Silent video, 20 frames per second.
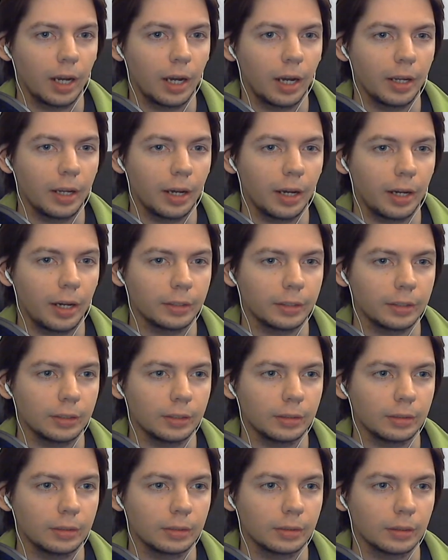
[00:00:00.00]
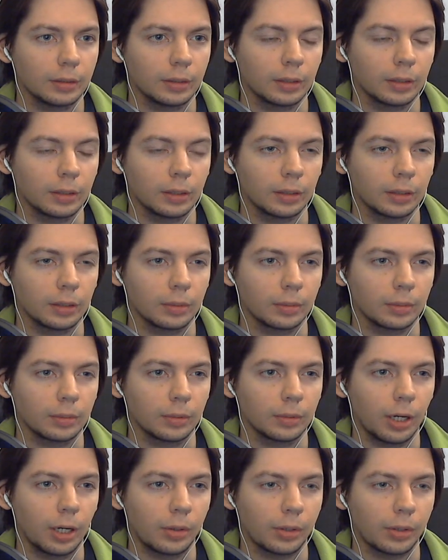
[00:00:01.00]
I added uh,
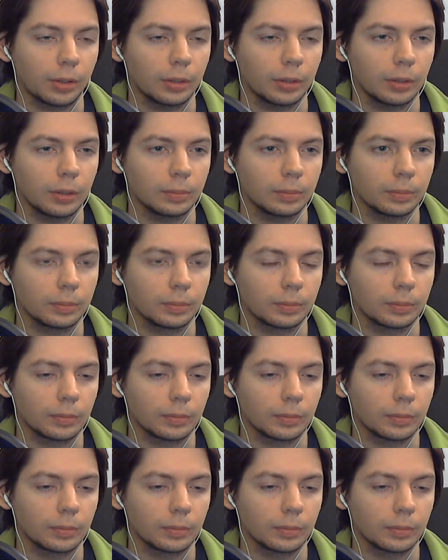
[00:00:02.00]
um,